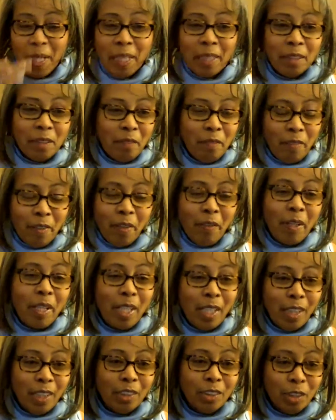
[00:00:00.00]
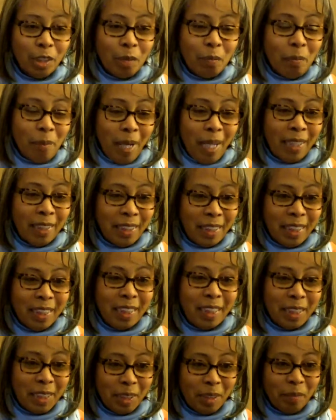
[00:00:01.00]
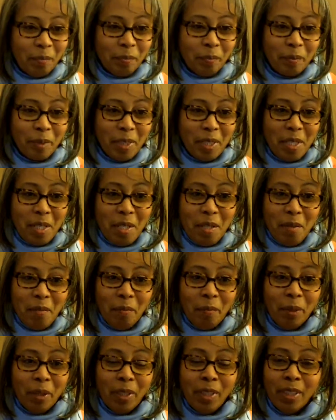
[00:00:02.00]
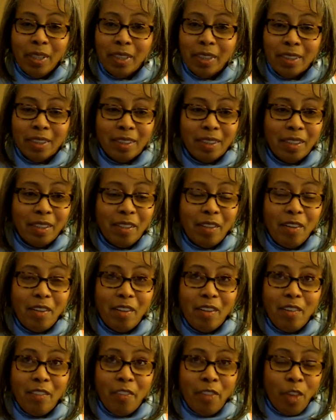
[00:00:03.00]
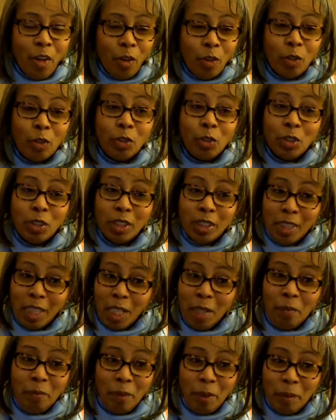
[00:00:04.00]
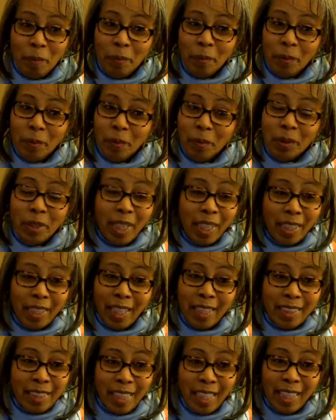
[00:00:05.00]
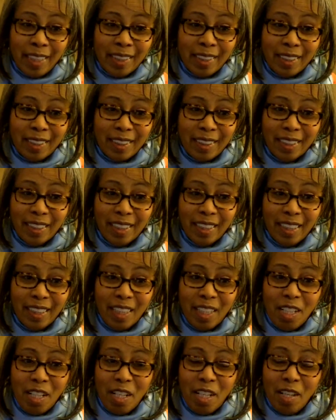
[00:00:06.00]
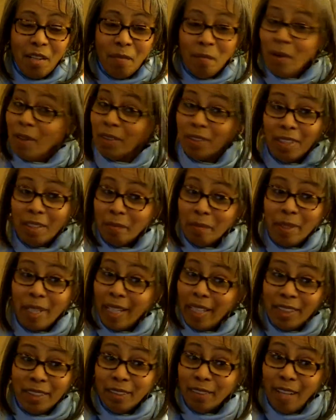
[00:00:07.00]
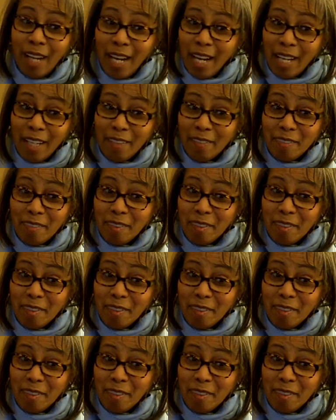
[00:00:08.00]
It's a very culturally bounded system because those young people who take that test, most of them can't drive,